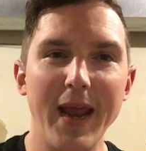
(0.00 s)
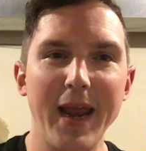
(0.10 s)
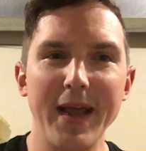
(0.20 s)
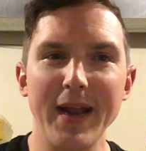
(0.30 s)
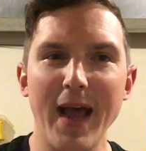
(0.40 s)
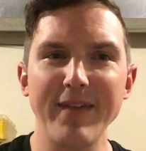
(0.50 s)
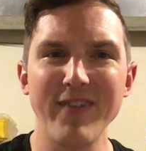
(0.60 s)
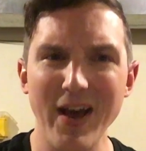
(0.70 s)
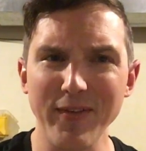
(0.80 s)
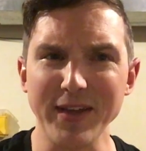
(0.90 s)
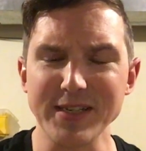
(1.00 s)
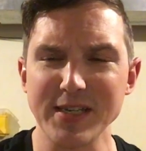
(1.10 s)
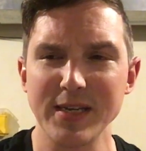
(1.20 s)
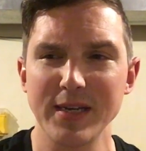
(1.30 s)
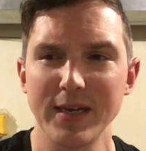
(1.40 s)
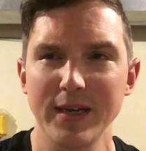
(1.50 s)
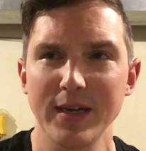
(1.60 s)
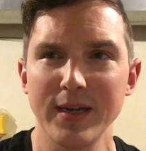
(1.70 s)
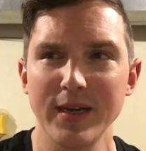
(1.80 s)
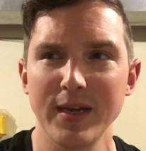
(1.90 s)
and I found this.
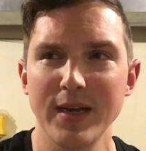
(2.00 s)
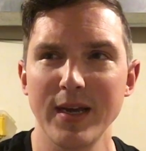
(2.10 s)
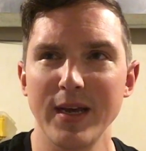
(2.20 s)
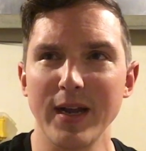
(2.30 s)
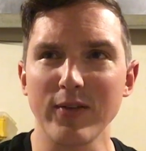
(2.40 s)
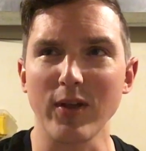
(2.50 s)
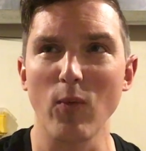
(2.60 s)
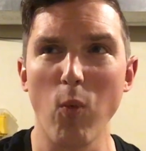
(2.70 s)
I was like,